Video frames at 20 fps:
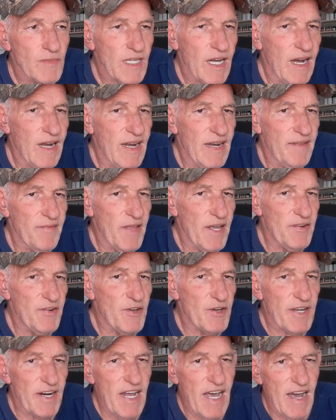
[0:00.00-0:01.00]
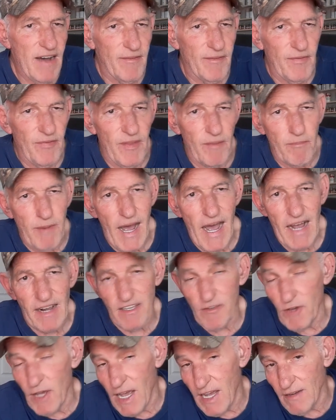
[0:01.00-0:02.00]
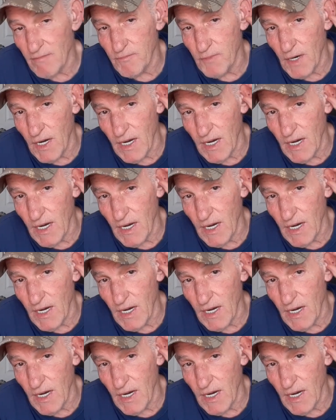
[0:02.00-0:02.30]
And then you can have in the back, you have